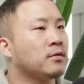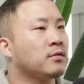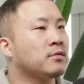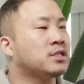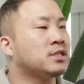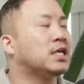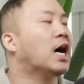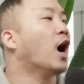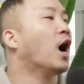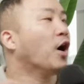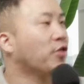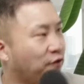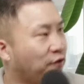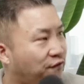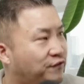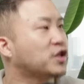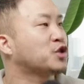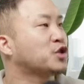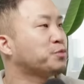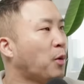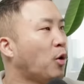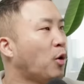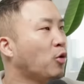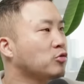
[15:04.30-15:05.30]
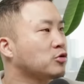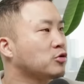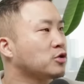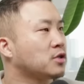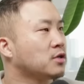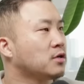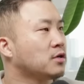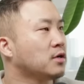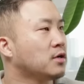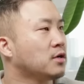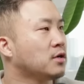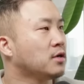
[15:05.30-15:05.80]
to other fishbowls.
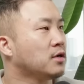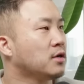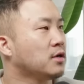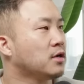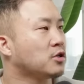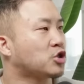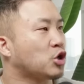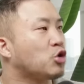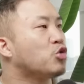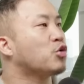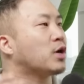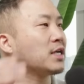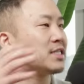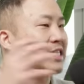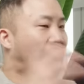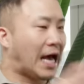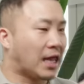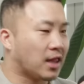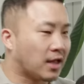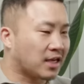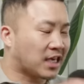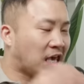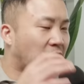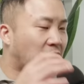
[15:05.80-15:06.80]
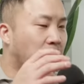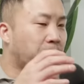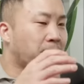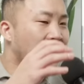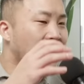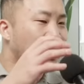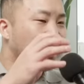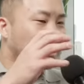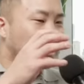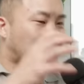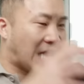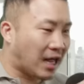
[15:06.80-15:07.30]
So you could tele- keep
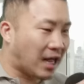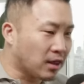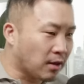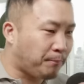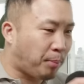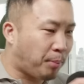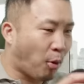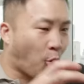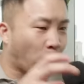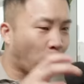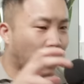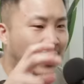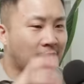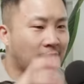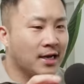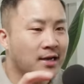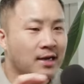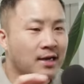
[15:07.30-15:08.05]
teleporting